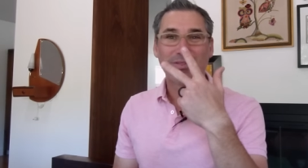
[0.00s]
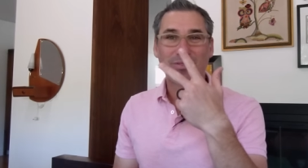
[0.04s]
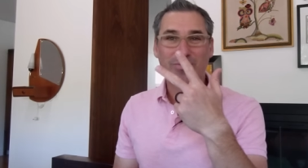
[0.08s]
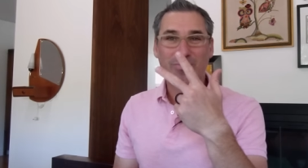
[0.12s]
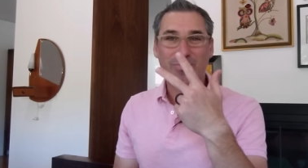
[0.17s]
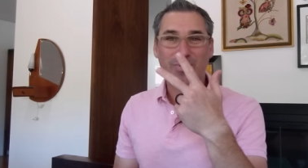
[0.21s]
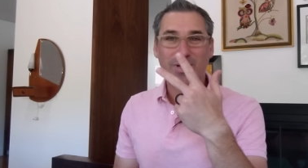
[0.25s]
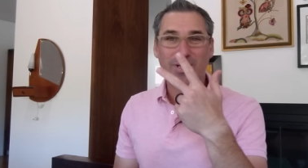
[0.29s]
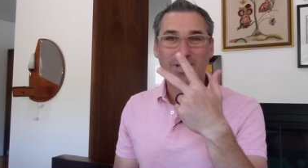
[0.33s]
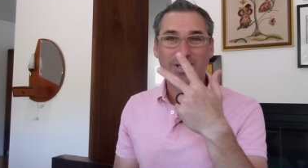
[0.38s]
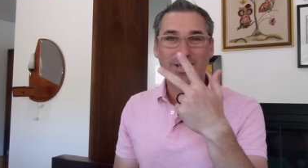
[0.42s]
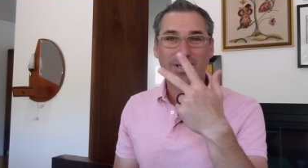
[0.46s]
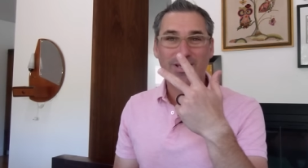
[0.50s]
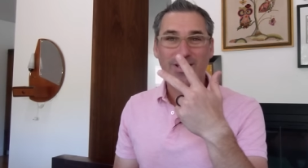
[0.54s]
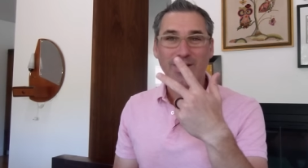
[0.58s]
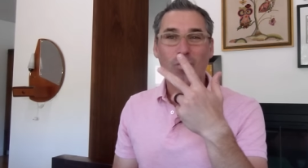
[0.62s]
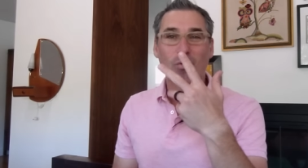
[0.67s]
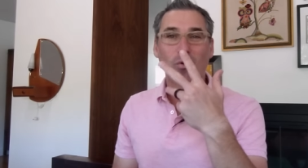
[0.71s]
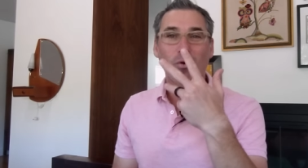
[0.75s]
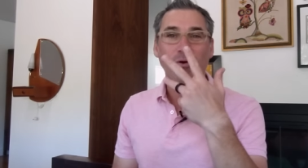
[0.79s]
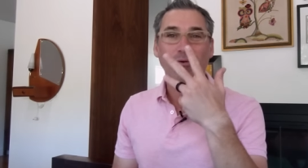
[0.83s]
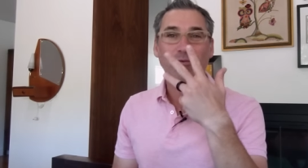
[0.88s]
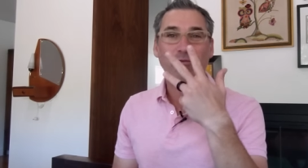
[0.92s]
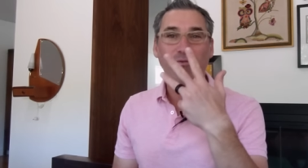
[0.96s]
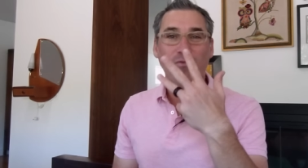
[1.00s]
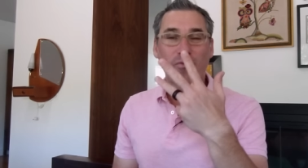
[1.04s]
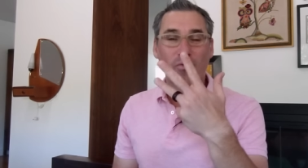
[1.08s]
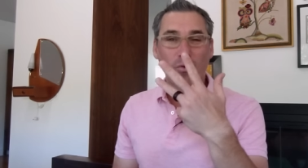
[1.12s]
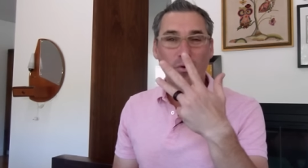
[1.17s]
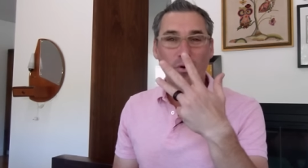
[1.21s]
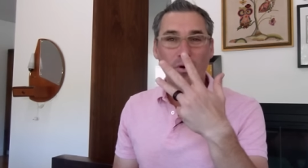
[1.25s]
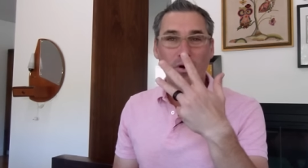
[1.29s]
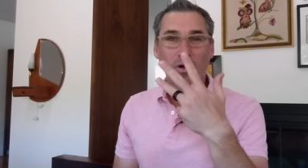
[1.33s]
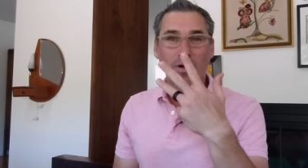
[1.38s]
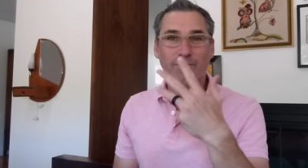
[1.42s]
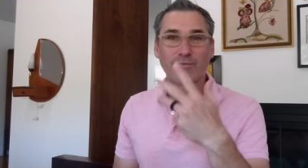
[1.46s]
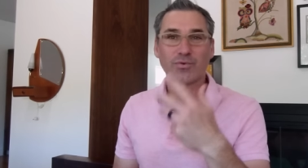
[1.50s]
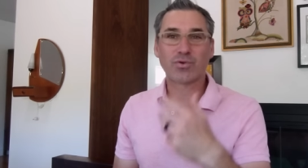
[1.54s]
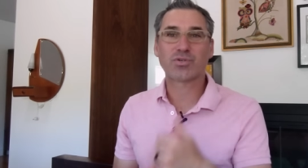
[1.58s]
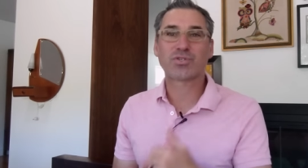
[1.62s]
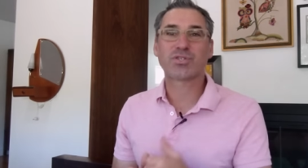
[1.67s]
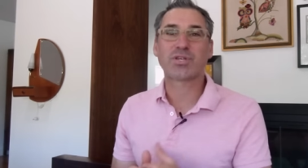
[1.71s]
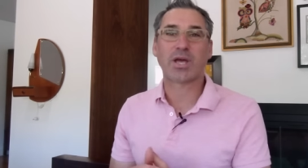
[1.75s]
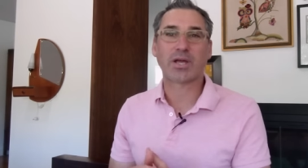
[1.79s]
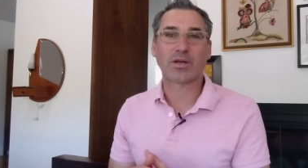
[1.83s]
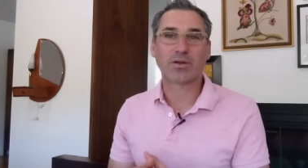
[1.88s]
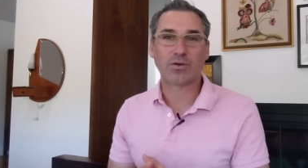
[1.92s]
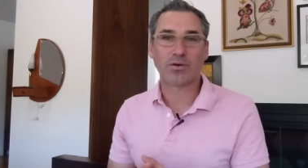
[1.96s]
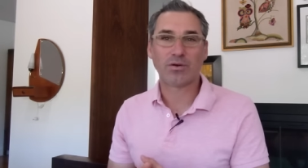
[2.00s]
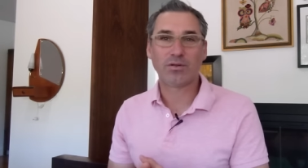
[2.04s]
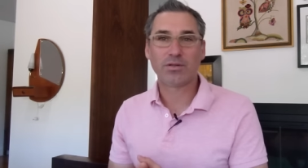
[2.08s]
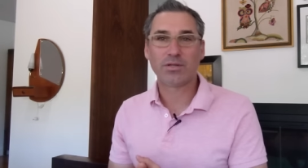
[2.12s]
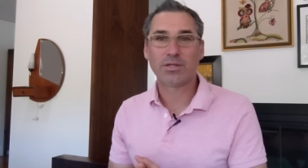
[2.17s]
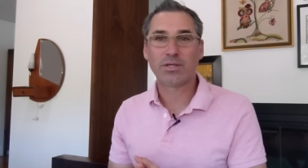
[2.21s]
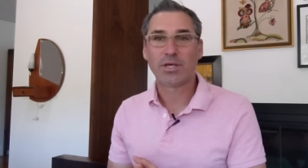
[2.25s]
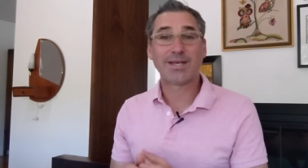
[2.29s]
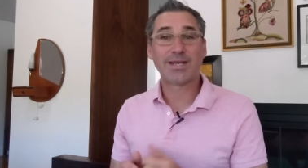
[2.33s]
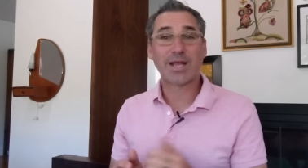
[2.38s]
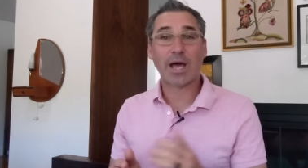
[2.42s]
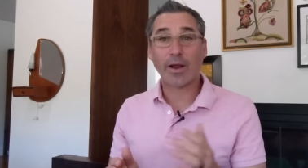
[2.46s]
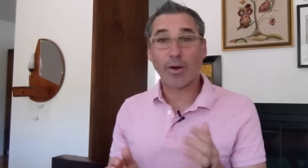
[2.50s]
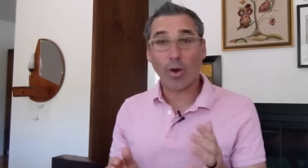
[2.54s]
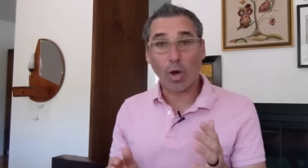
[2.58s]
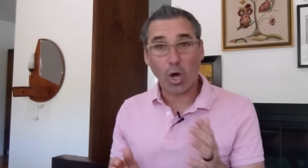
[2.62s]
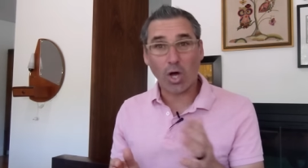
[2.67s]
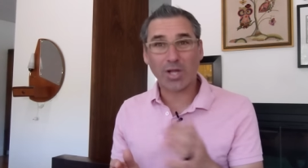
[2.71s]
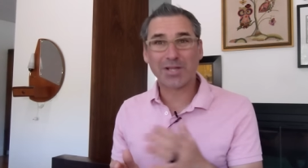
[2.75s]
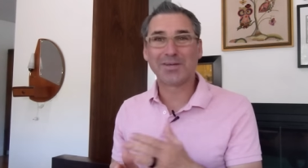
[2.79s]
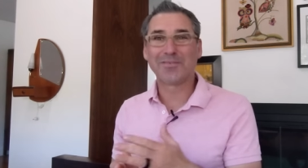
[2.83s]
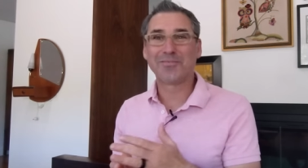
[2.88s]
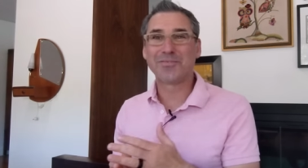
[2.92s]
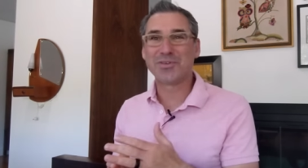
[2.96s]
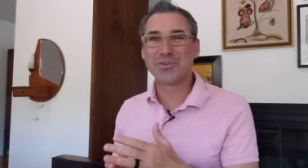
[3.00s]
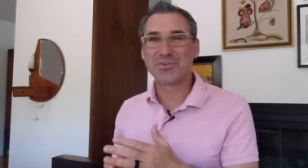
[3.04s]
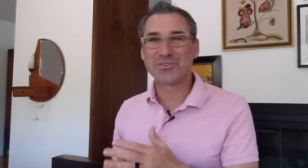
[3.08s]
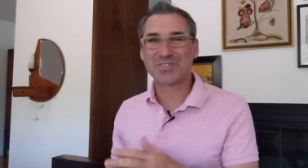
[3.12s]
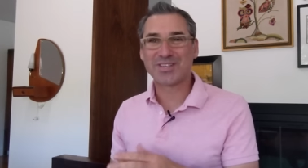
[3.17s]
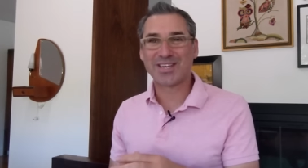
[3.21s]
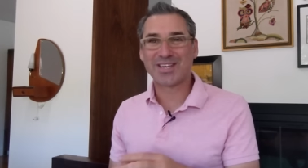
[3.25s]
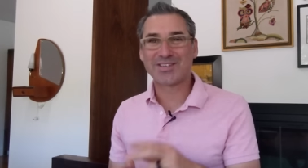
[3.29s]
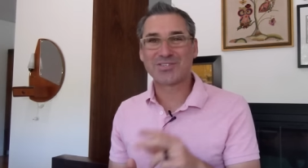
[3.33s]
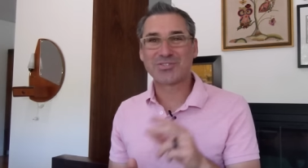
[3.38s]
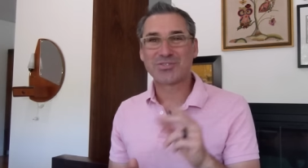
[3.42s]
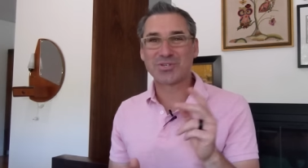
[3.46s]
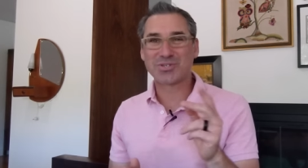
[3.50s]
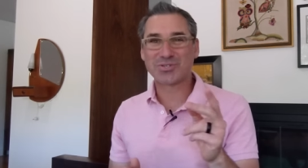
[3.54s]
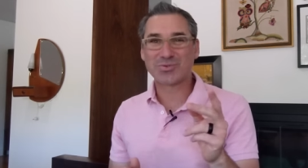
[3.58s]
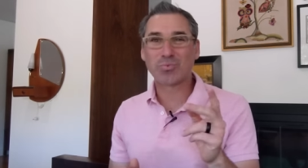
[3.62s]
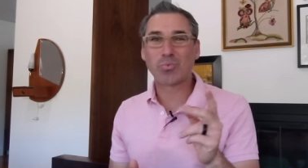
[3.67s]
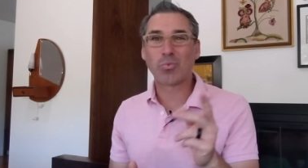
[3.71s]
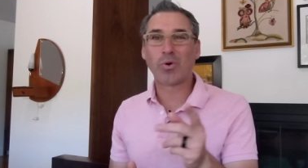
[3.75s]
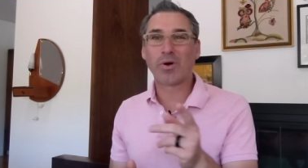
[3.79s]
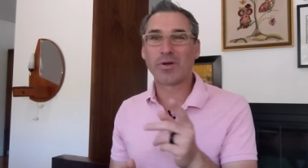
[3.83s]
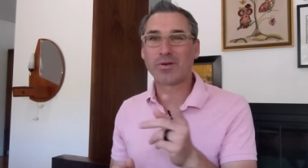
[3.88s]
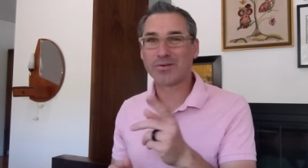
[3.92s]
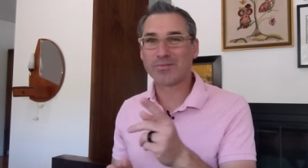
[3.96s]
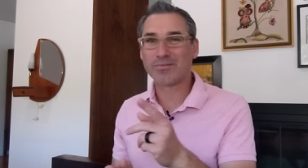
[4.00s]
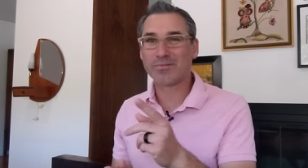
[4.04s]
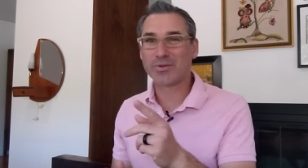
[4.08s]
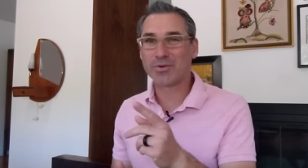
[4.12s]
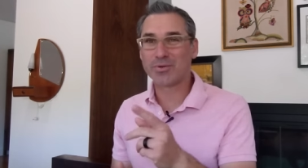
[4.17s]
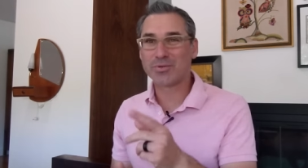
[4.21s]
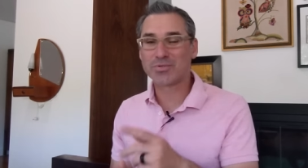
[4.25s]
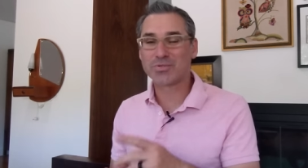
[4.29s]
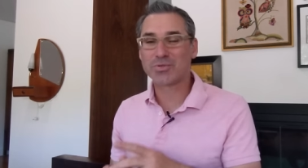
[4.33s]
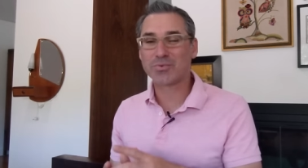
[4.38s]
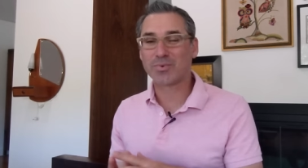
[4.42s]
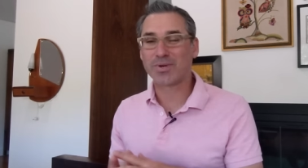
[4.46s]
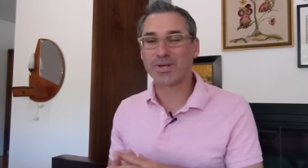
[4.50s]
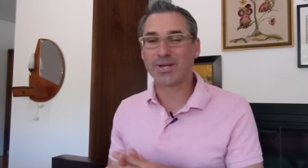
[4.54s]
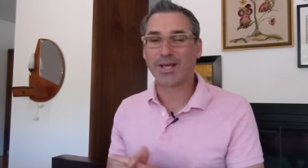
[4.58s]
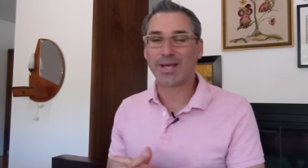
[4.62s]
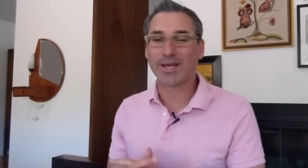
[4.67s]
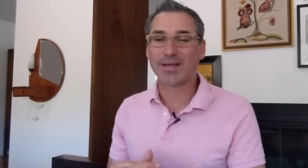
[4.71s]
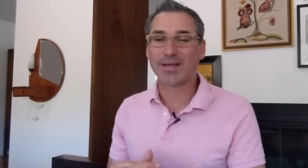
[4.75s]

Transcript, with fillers: 3, or 4 of your cycle, not all of those days, just one of those 3